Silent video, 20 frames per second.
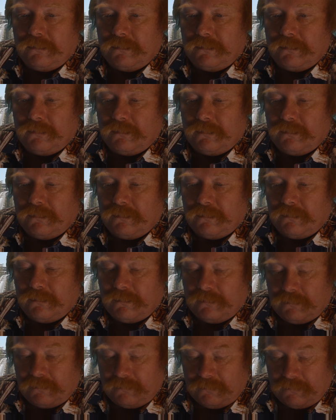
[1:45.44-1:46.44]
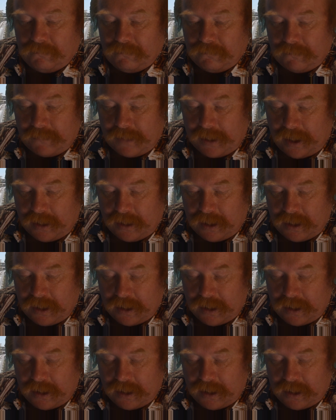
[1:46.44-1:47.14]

[no speech]